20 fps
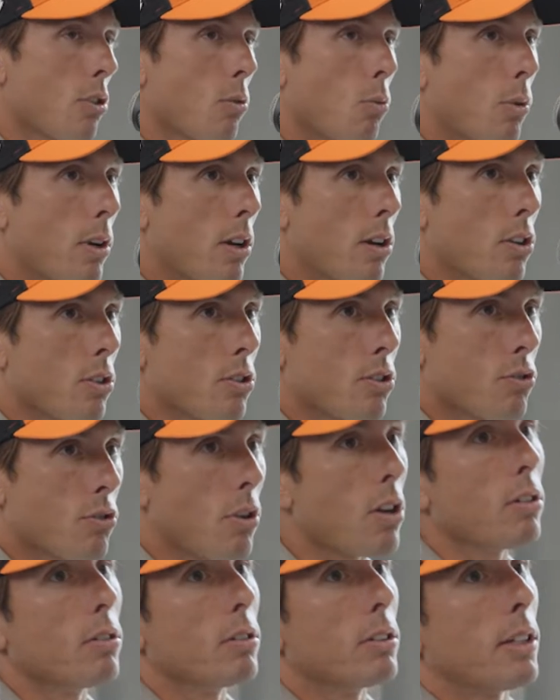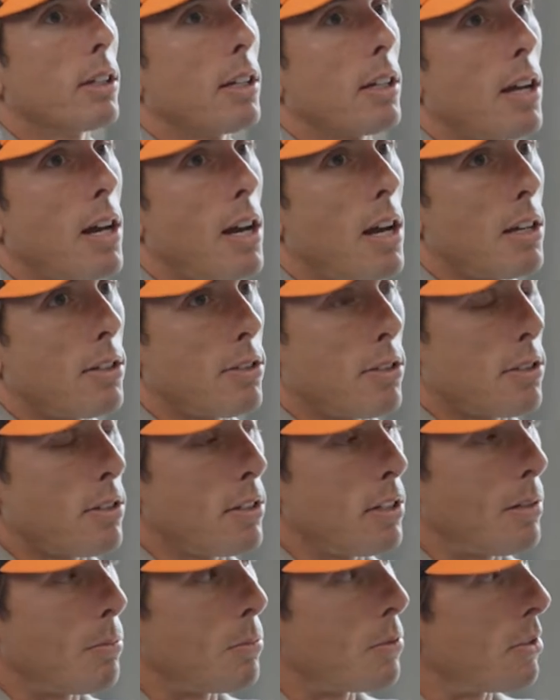So we are struggling as a
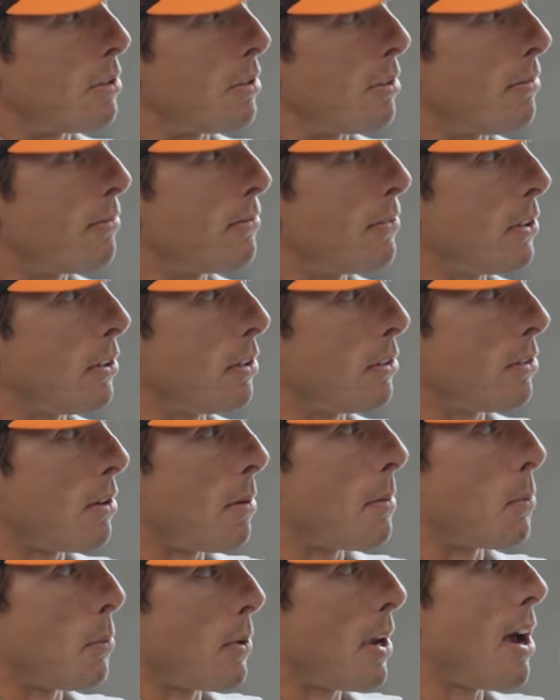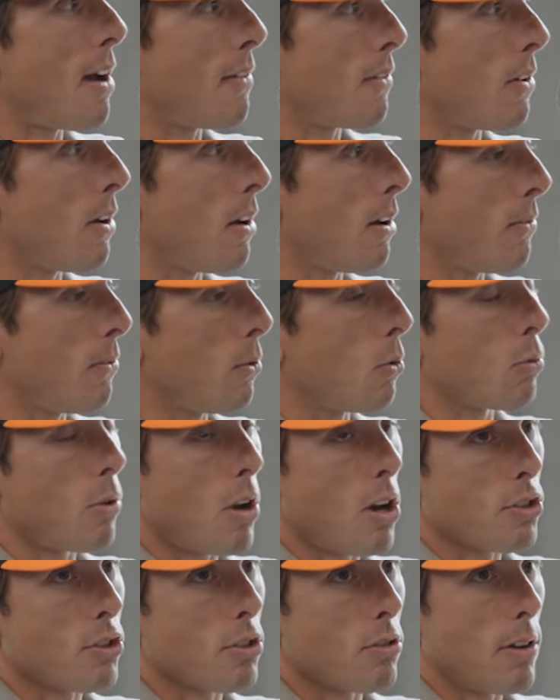team to fill. I mean, we have a full
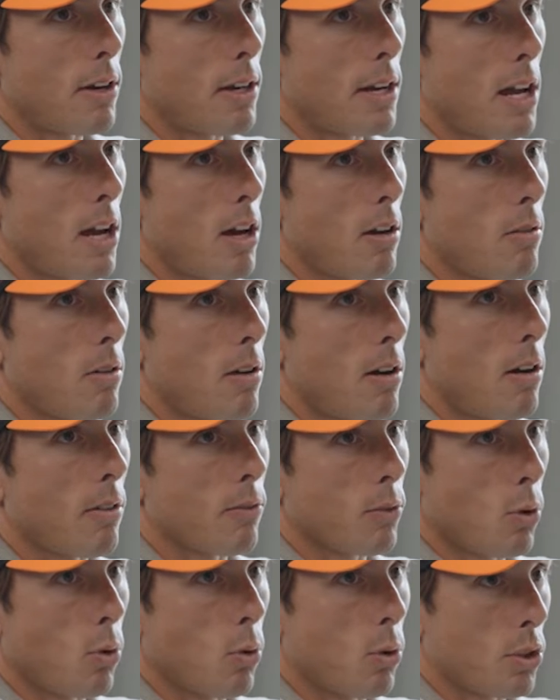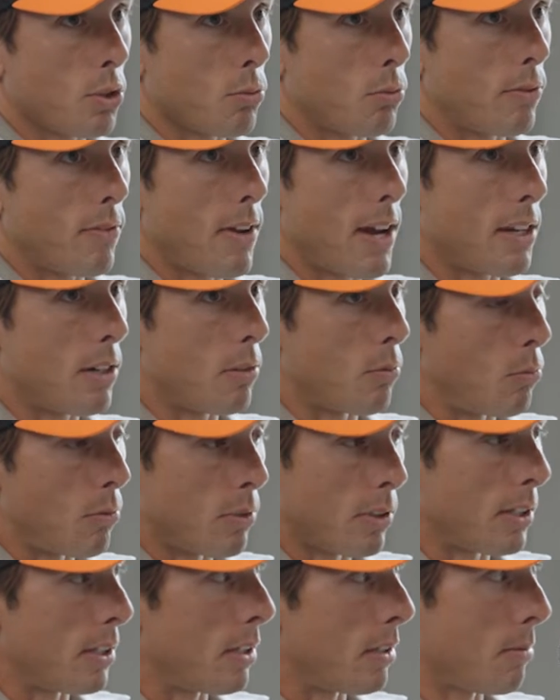roster right now. Of course, we've had to
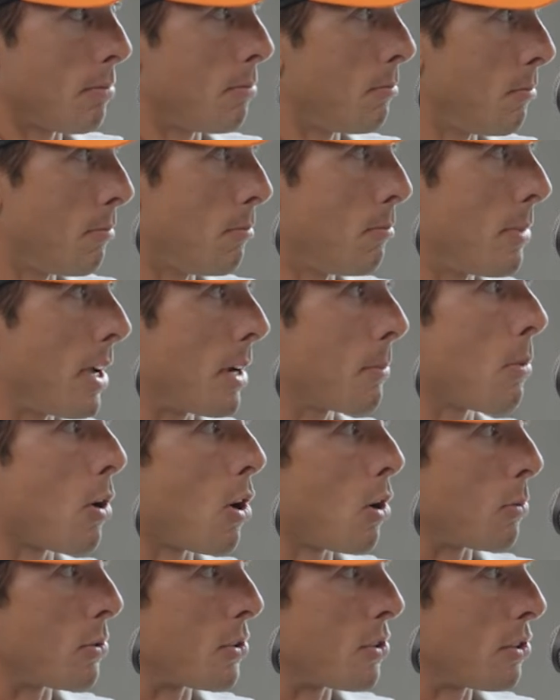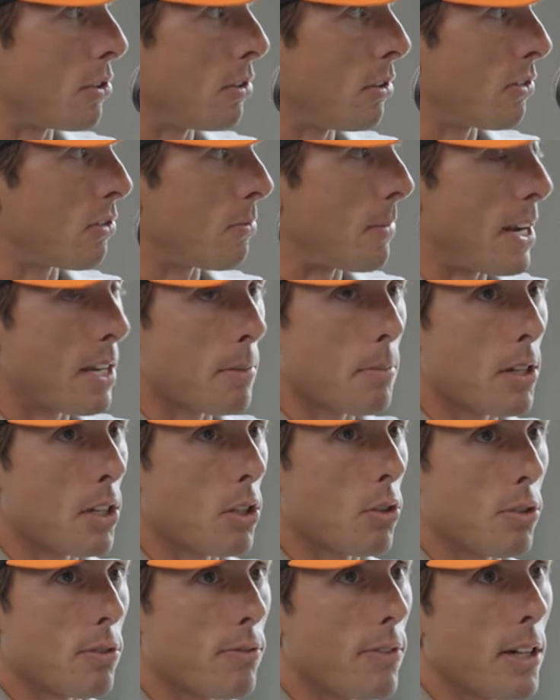really beg, borrow, and steal from
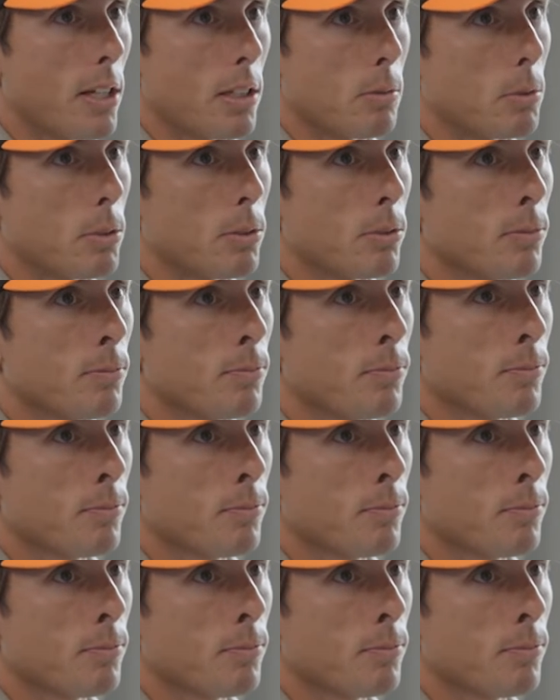anybody who's available.